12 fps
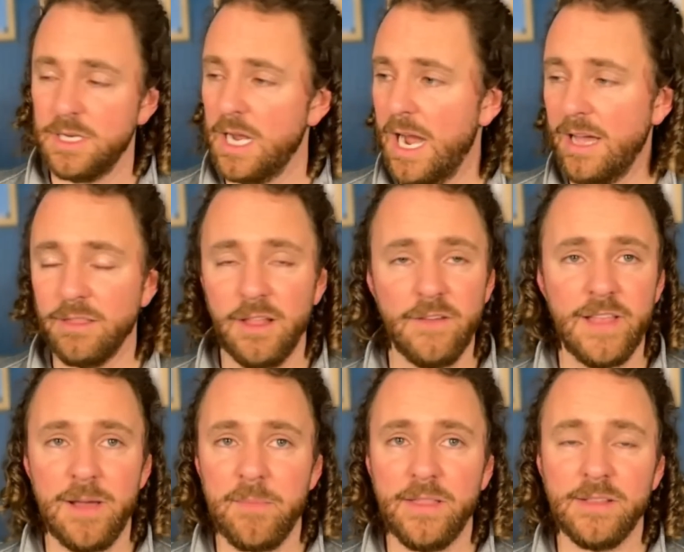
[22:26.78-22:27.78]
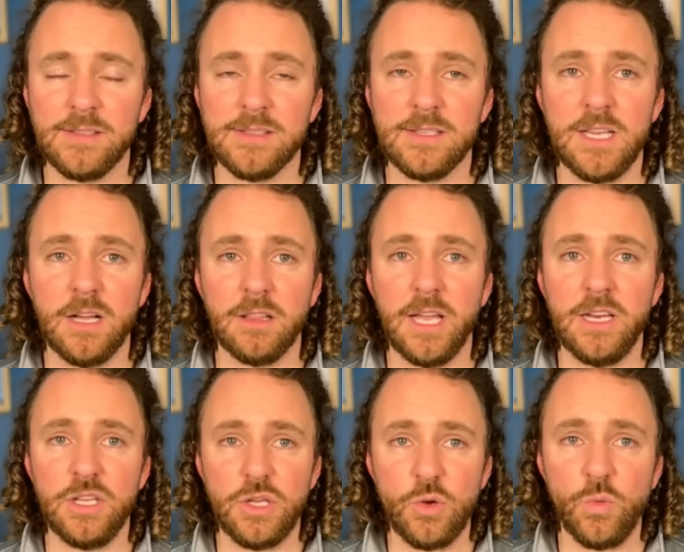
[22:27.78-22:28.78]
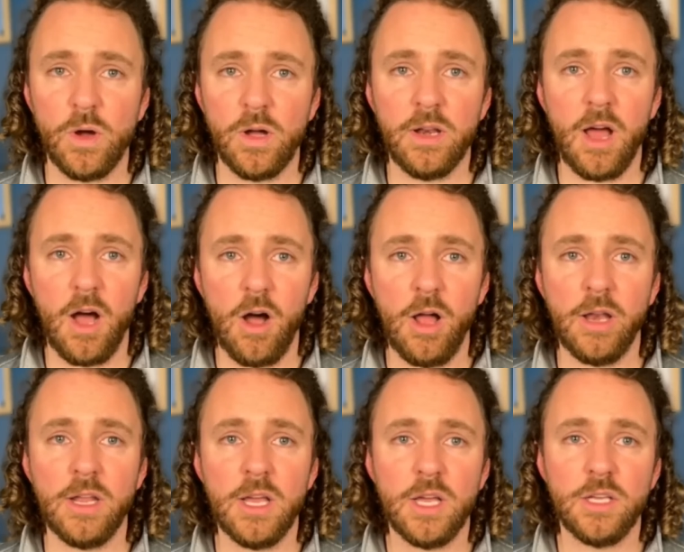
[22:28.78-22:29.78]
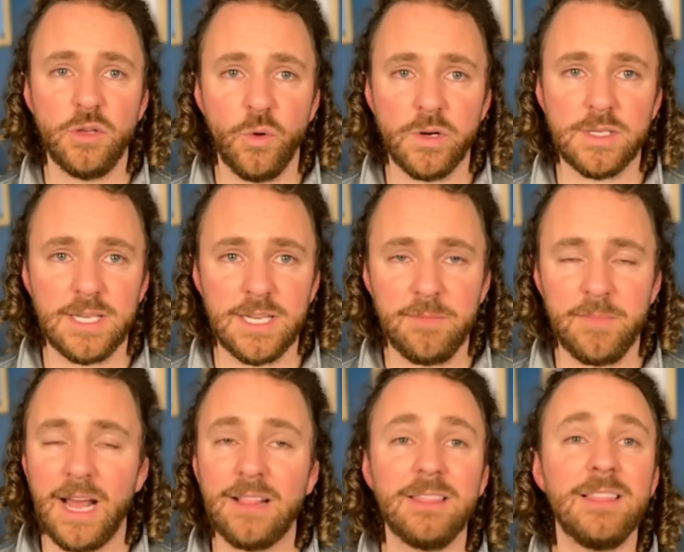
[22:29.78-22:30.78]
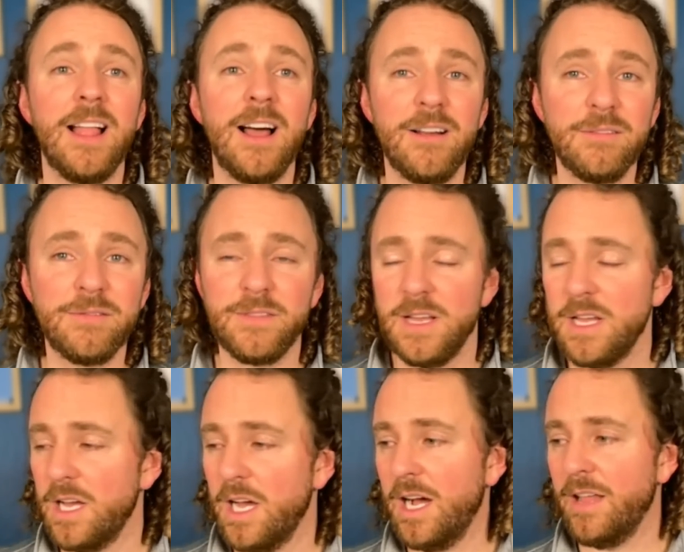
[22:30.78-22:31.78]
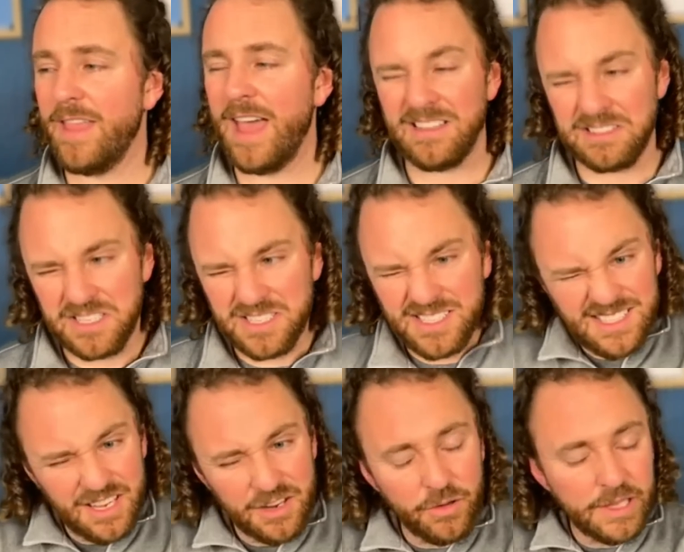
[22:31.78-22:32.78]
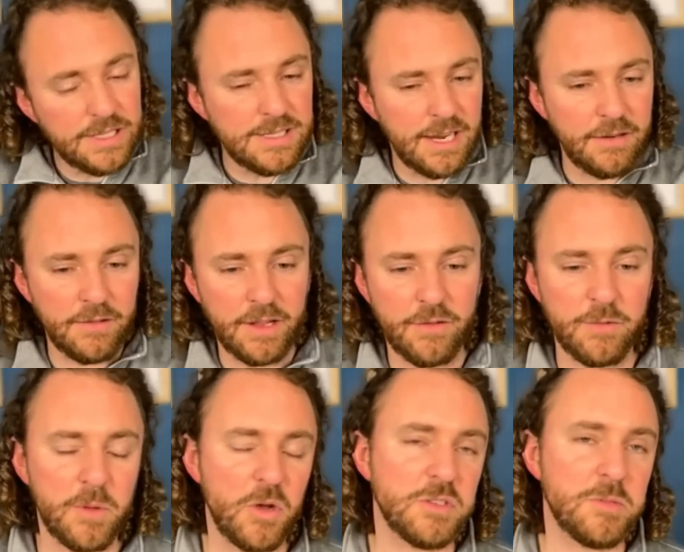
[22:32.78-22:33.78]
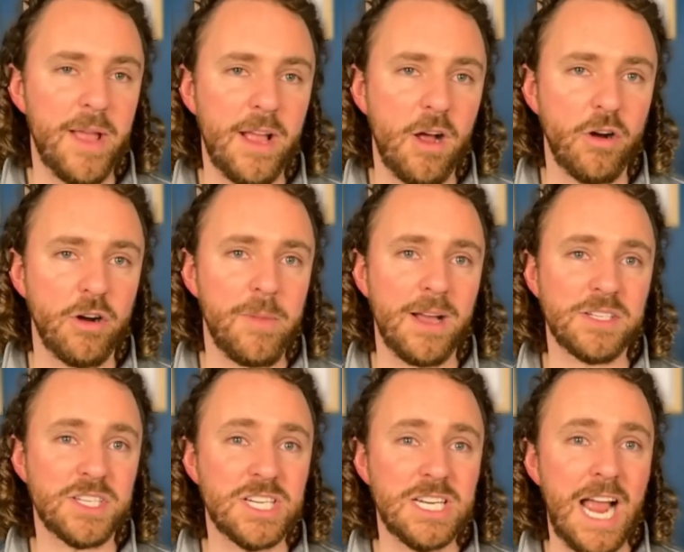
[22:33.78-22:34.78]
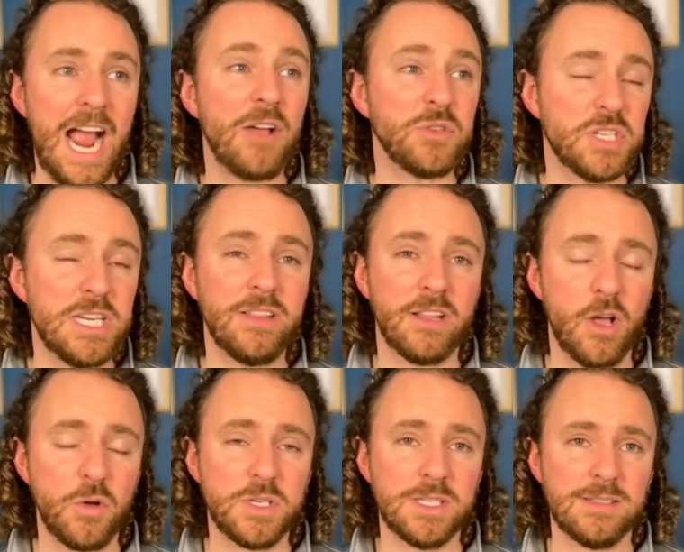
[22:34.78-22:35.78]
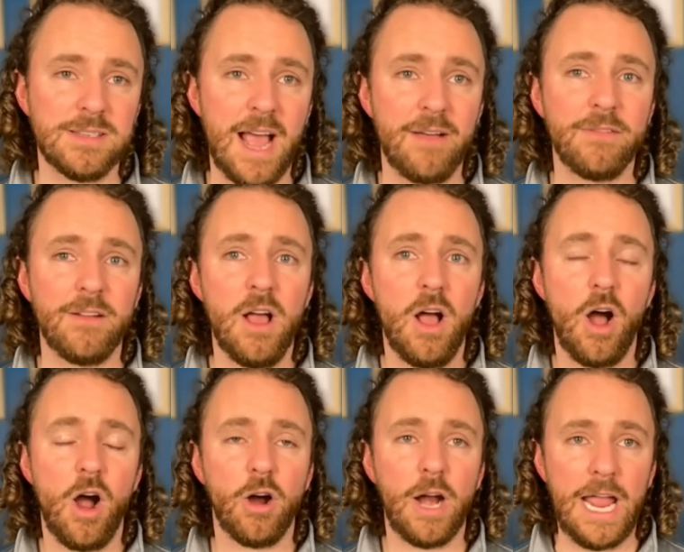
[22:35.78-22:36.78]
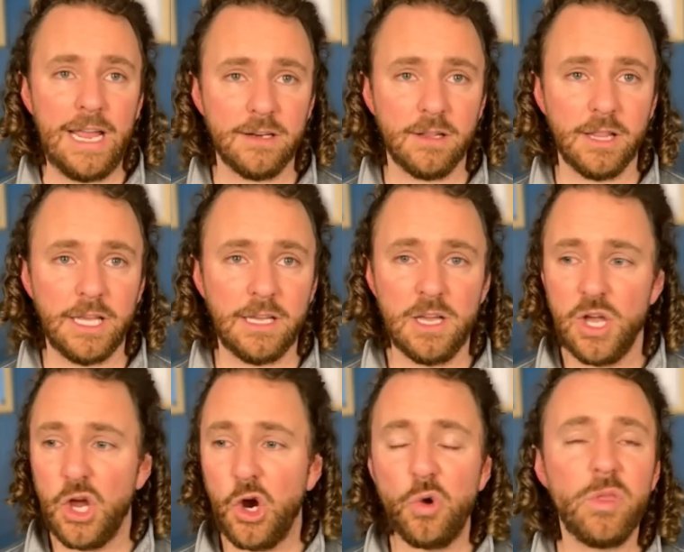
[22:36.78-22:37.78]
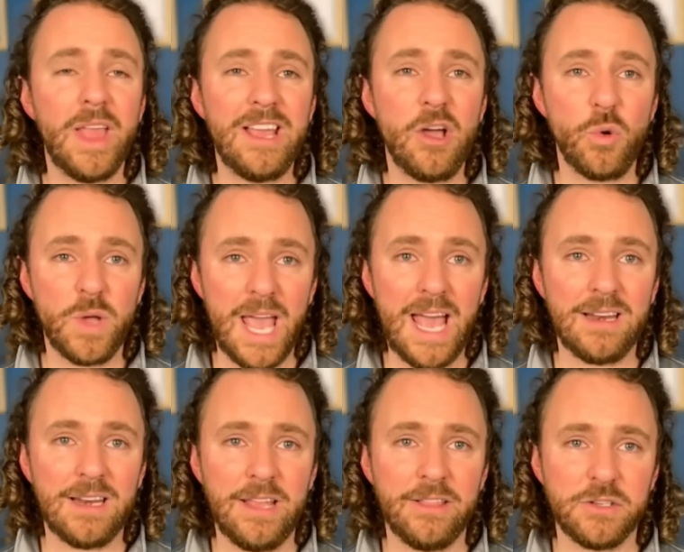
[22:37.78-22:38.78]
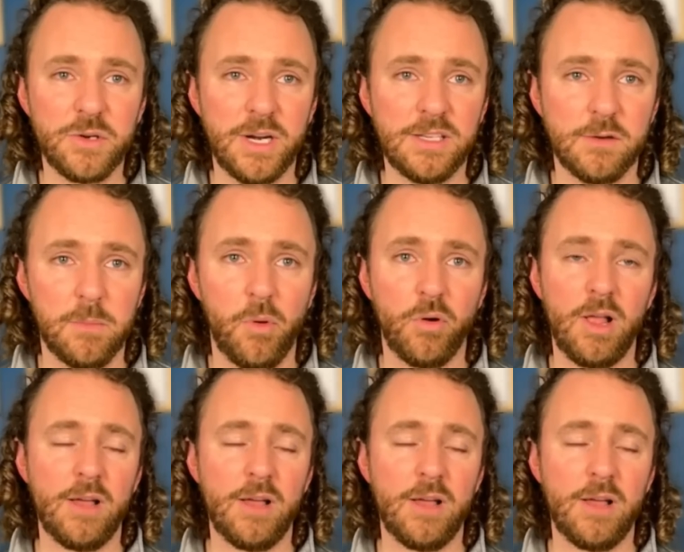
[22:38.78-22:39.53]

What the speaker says: I love that, man. This is a young lady you want on your team. And I love that just subtle insight there from Coach Banghart about how she and the coaching staff are handling who they go get in the transfer portal.